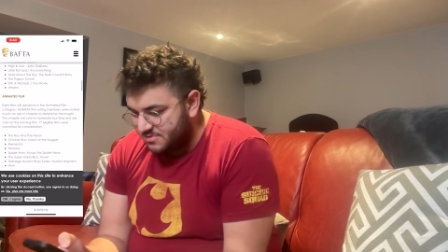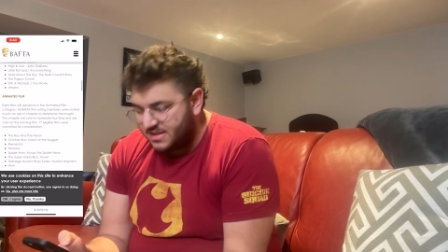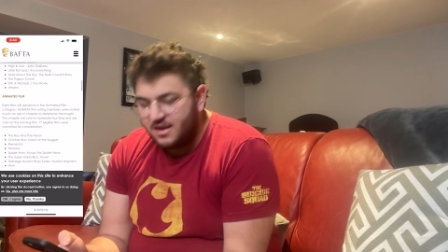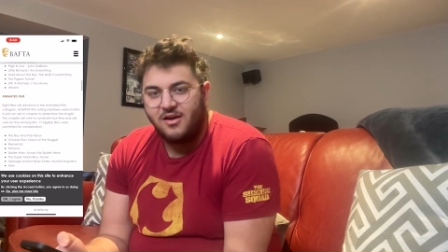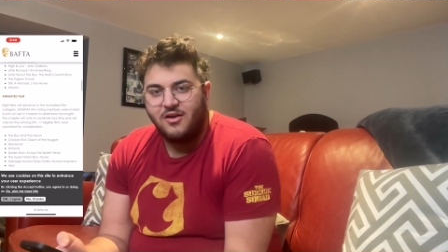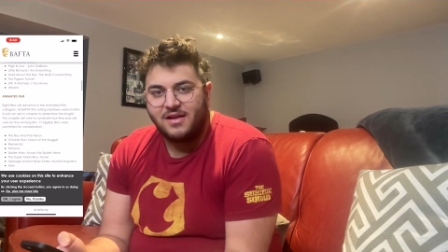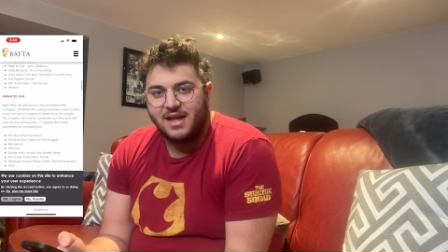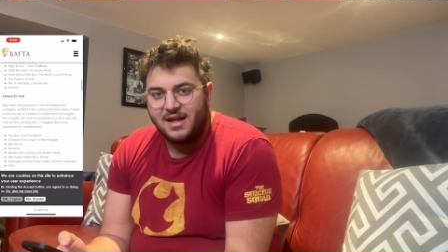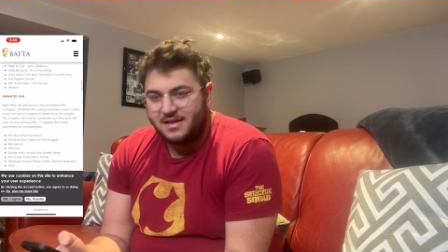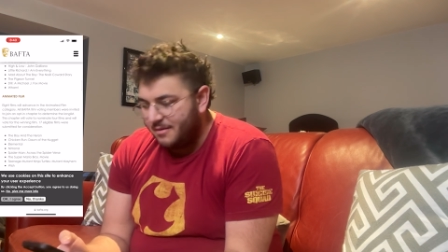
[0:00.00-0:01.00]
right there. Oh,
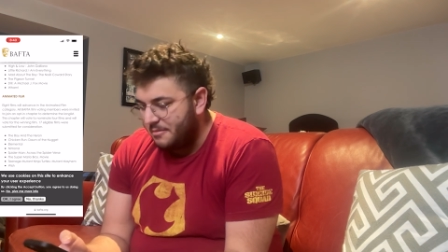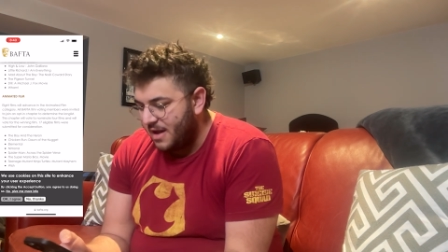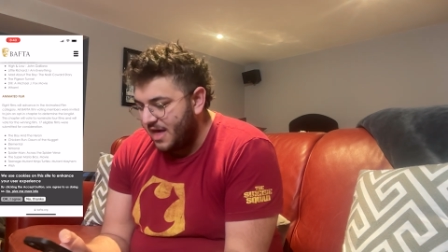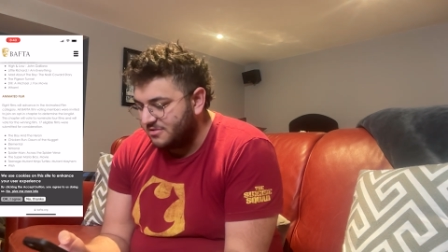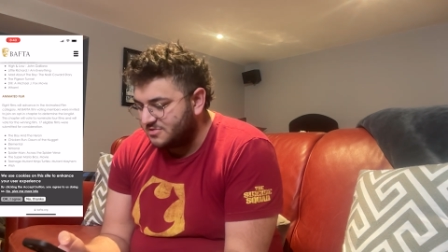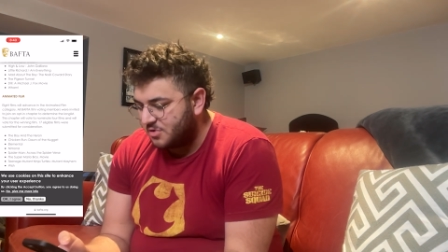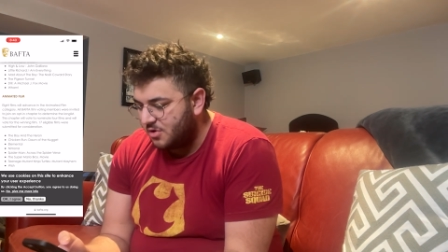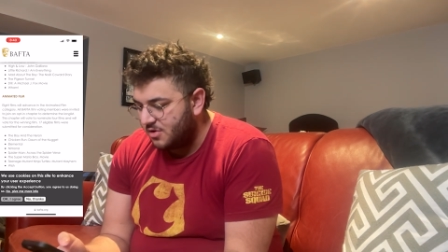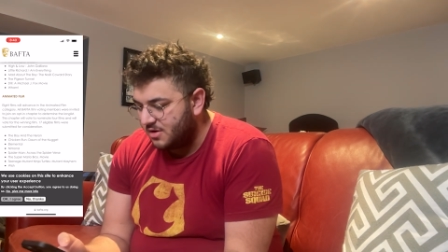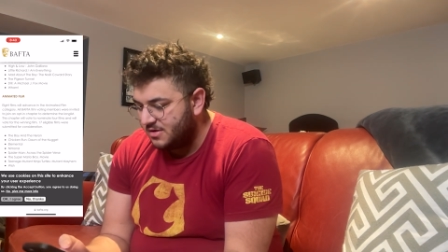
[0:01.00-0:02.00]
okay, I, uh, math is
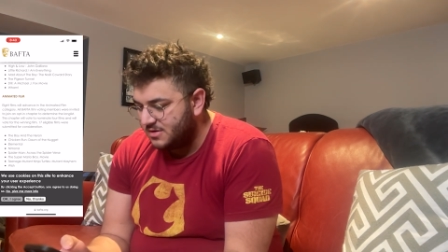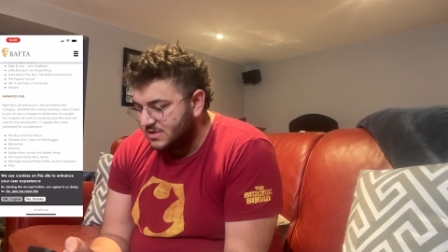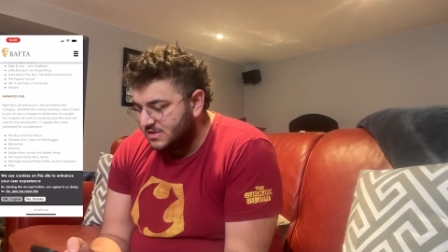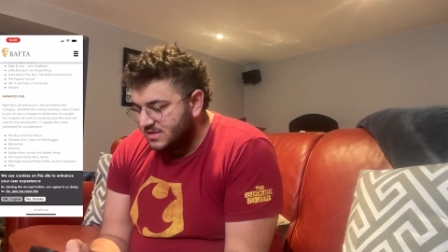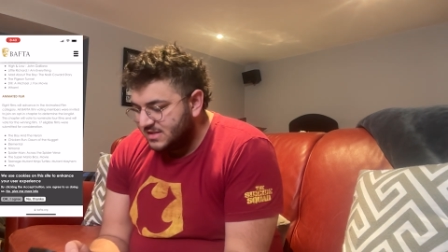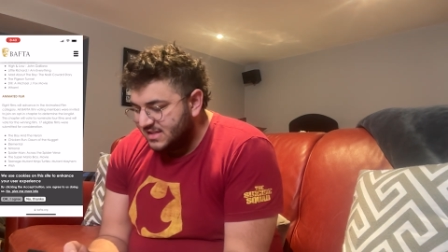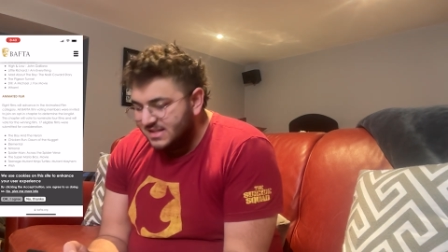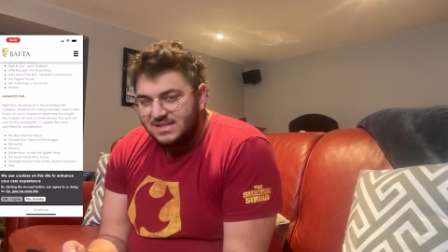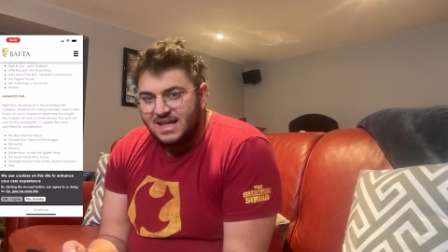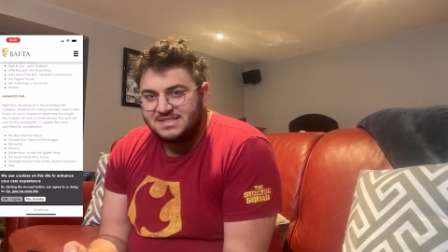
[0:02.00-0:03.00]
wrong.
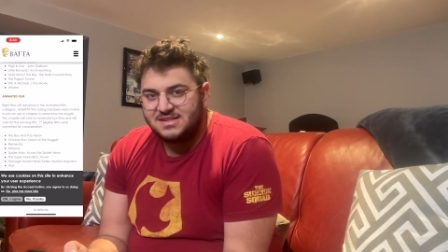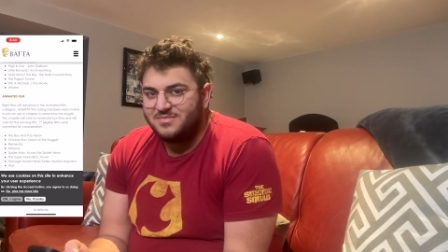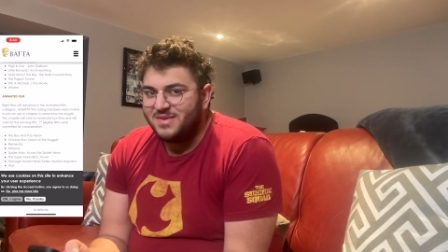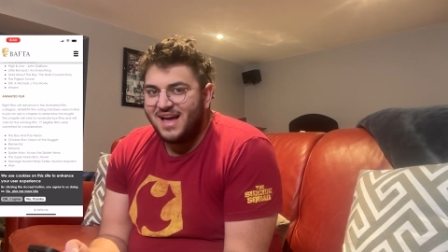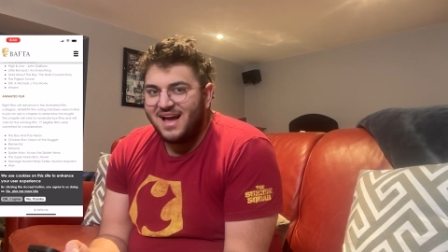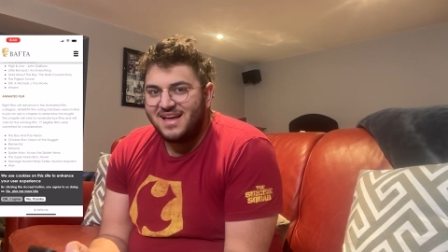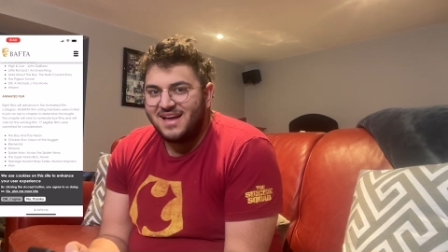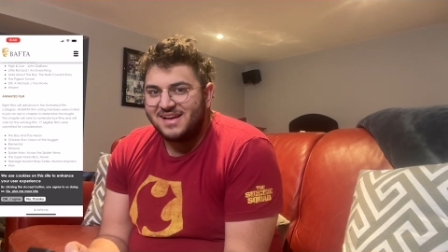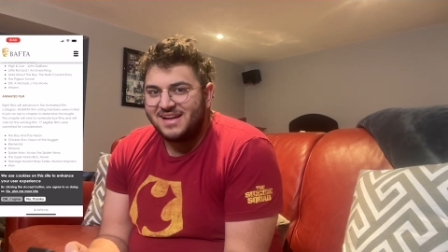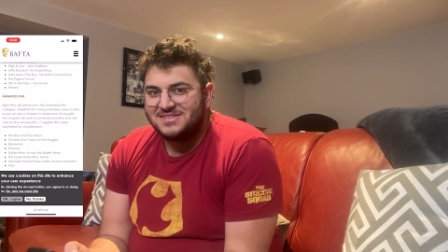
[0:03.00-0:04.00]
That's on me. I,
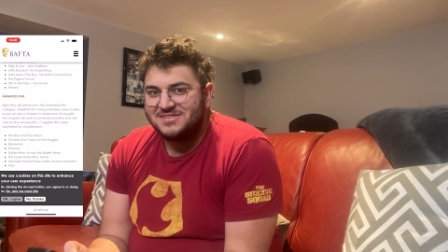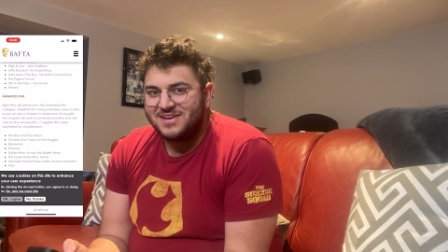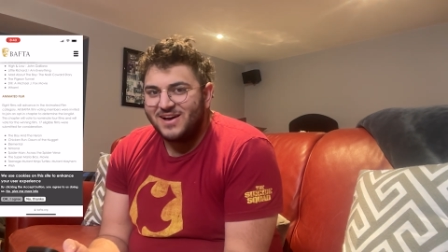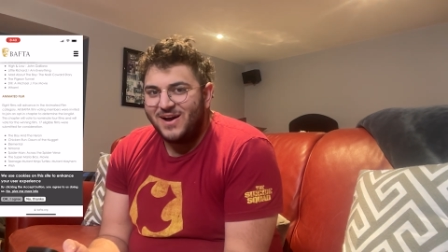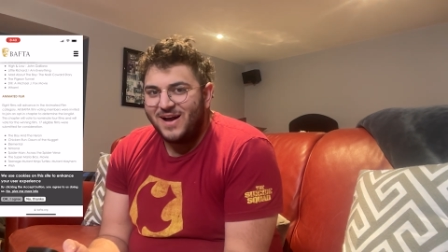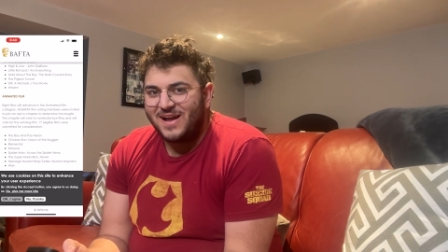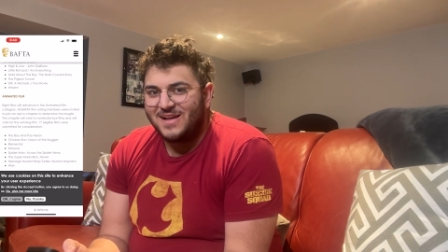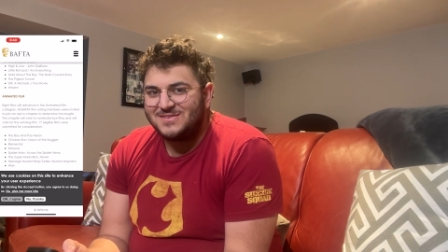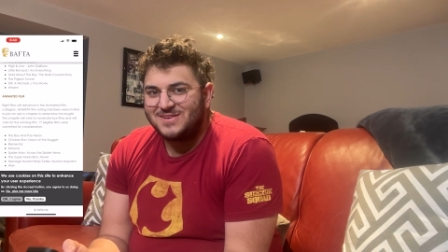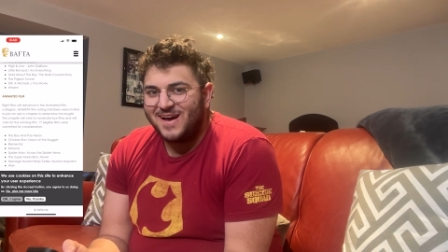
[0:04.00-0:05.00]
I got too co- I got
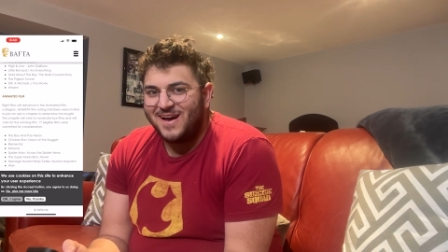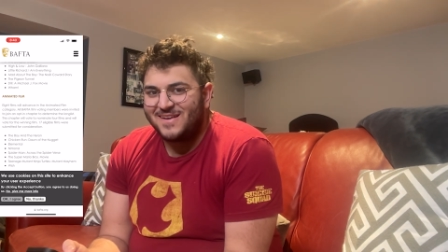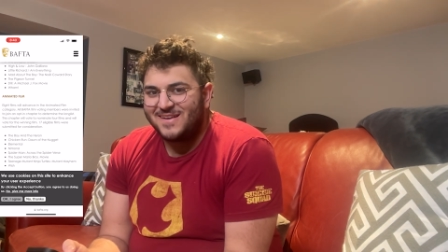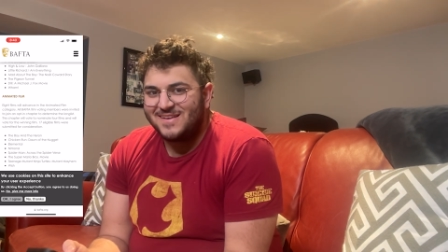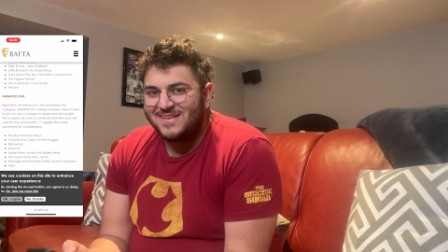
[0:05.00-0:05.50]
too cocky.